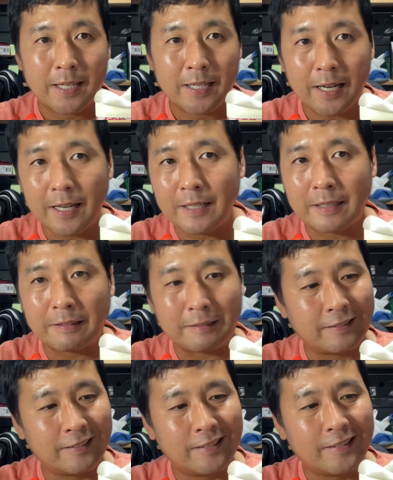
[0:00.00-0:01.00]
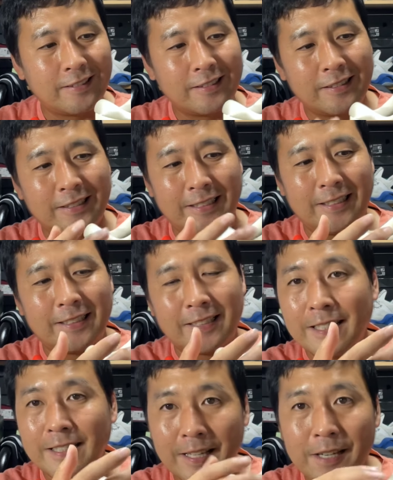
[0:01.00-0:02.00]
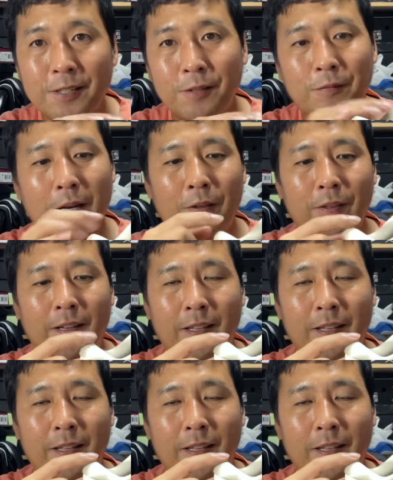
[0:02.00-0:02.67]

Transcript: cutting sensation around it.